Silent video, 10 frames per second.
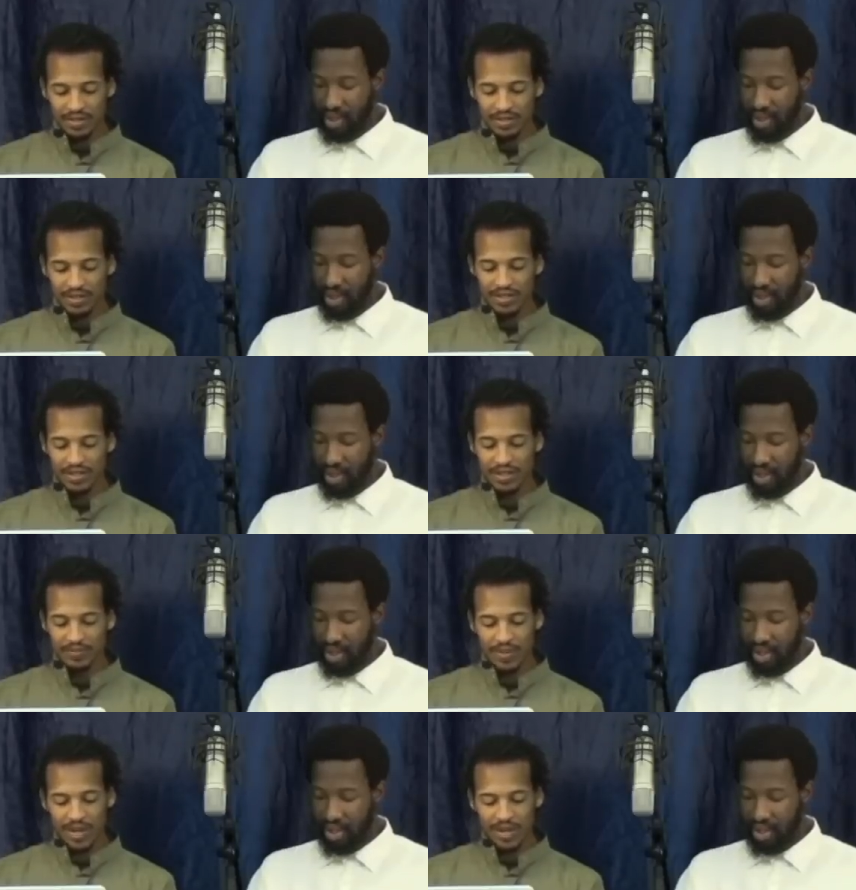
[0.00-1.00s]
Speaker 1: stood in
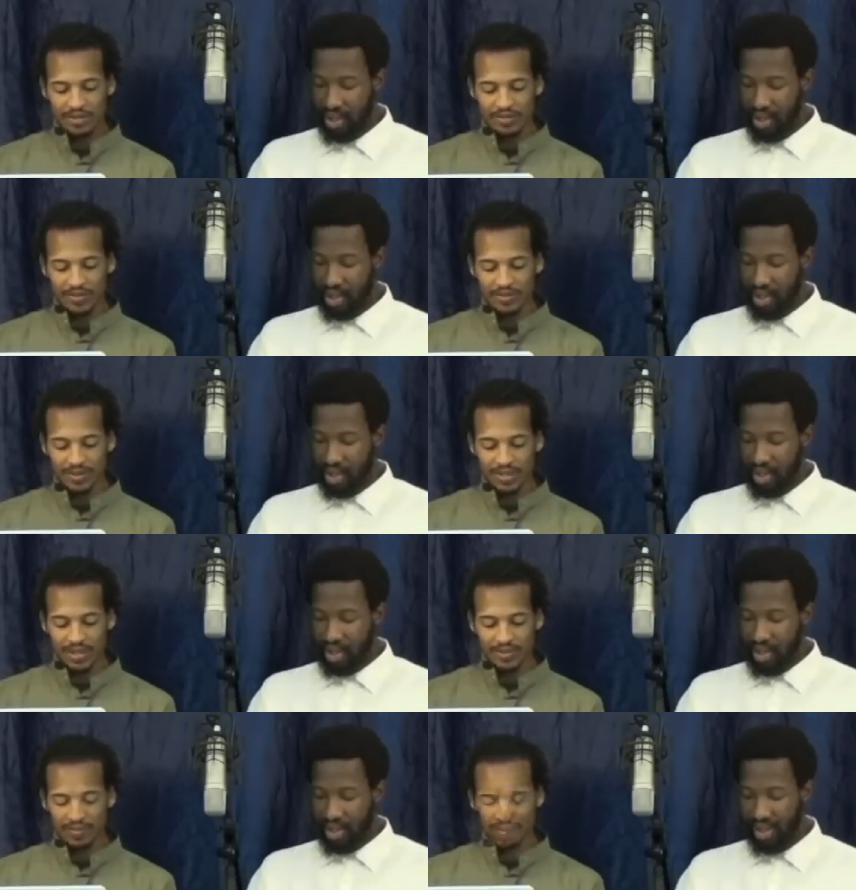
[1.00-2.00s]
pairs between
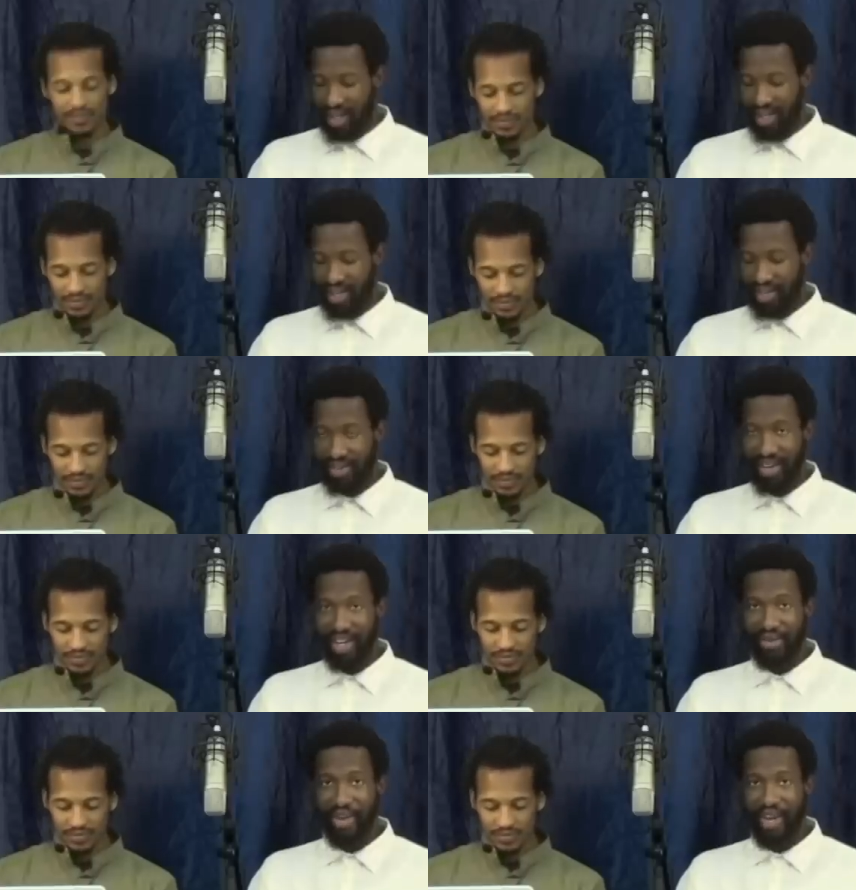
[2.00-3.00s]
them.
Speaker 2: All right, we
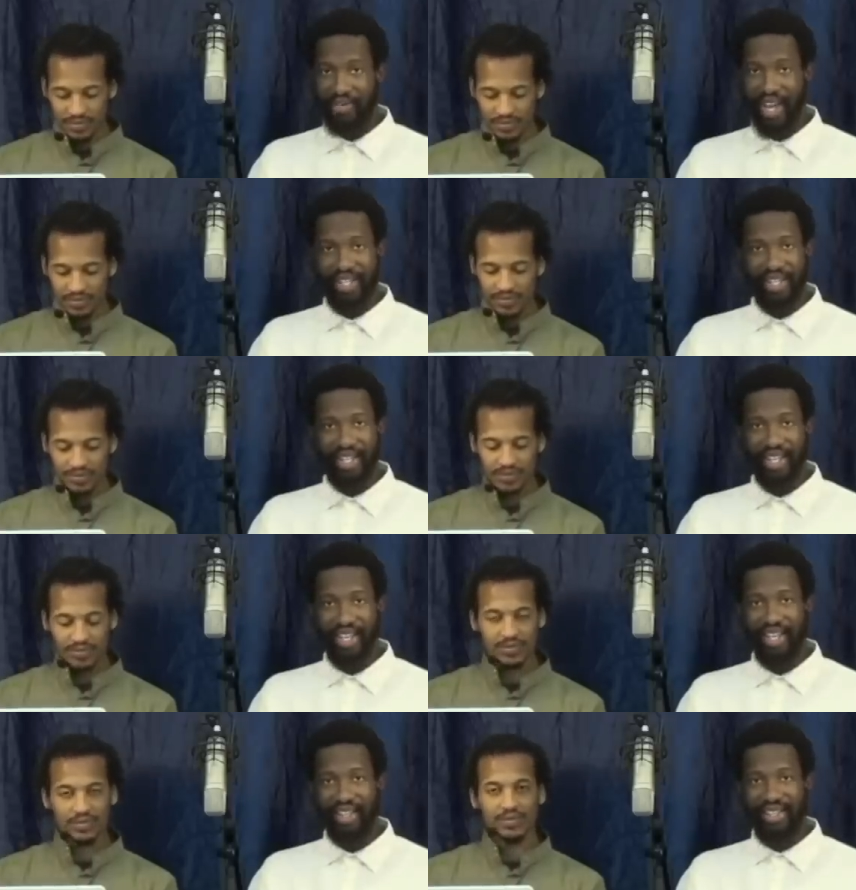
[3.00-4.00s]
have Yache, the
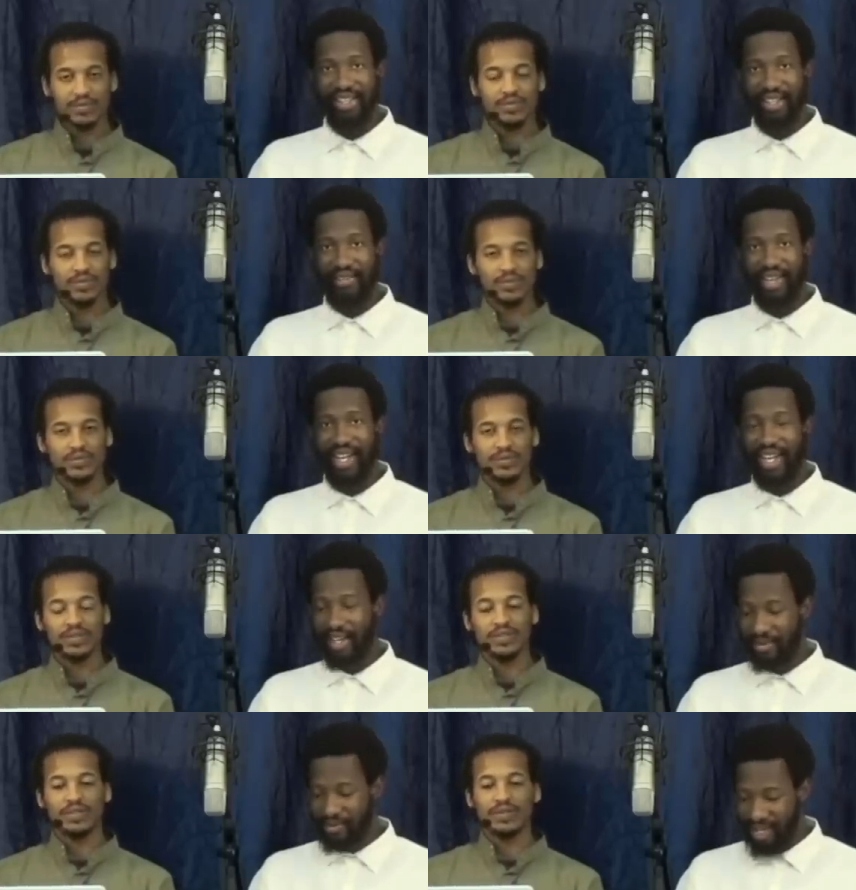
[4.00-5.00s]
gate, the son of
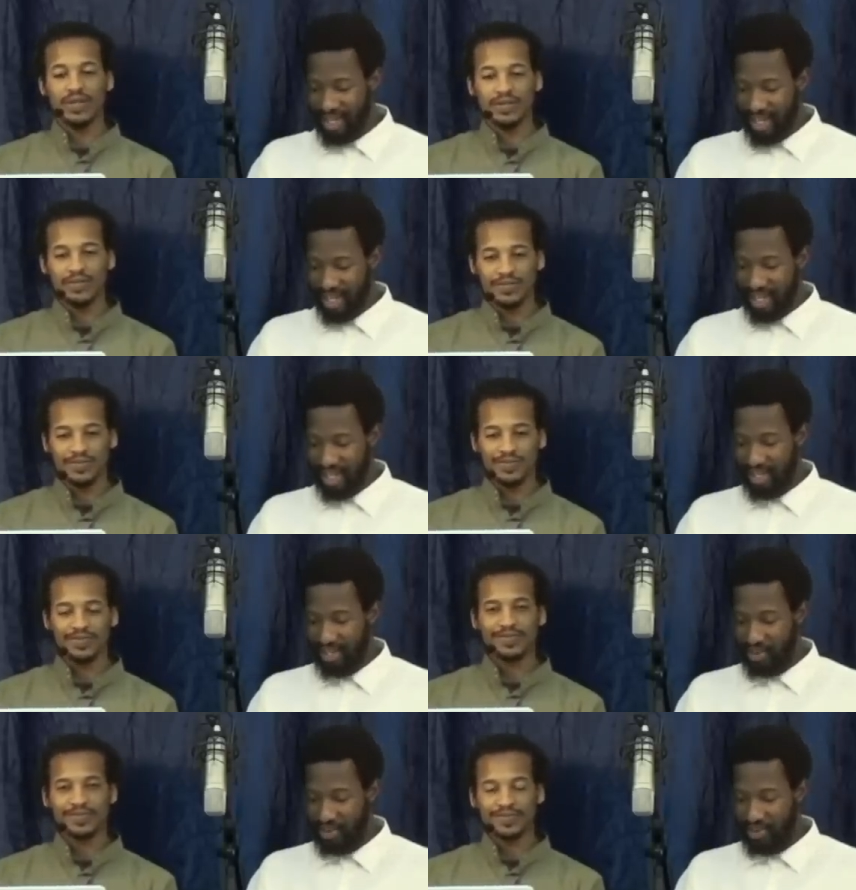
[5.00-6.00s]
Alahayim. Right. And let's see
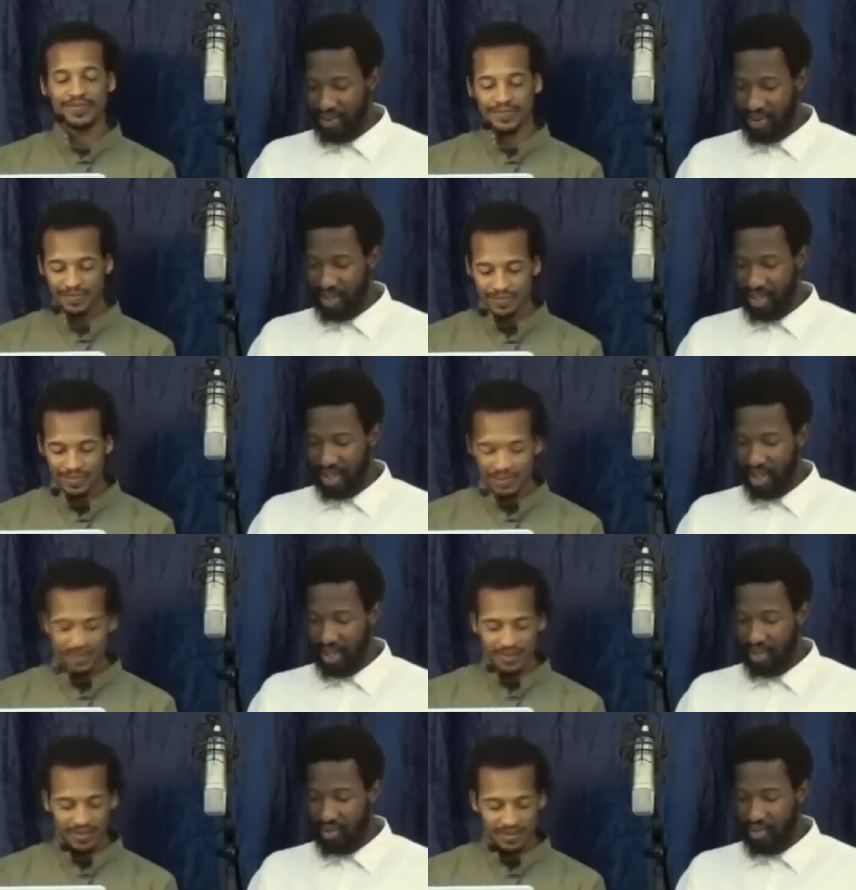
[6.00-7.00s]
who the virgins
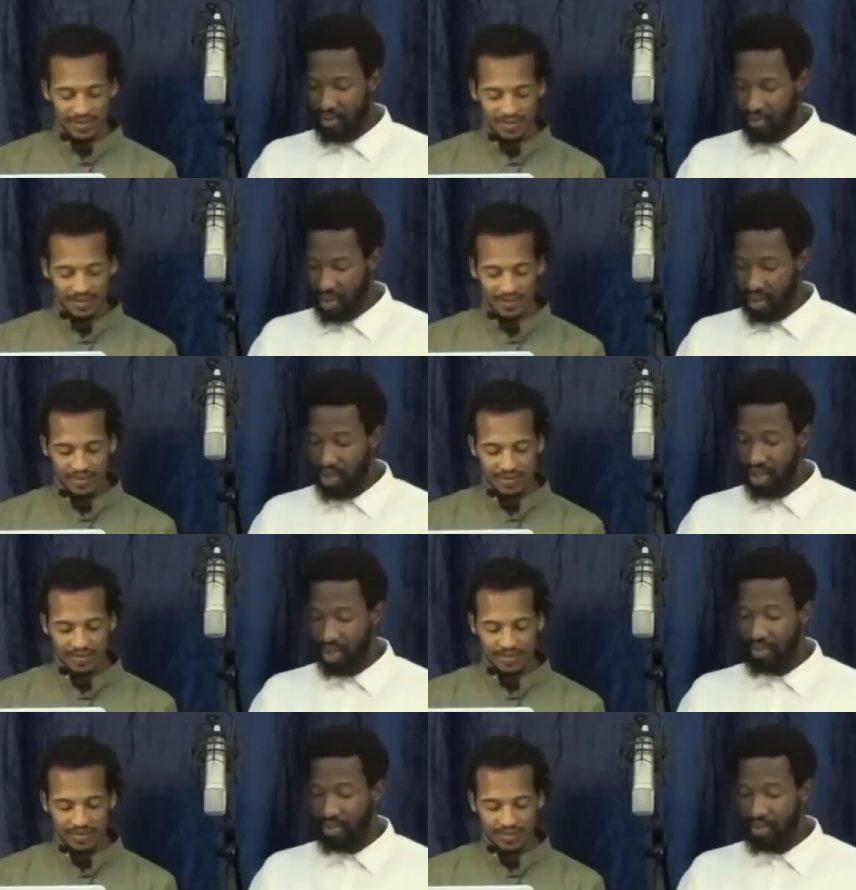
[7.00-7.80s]
are. Let's jump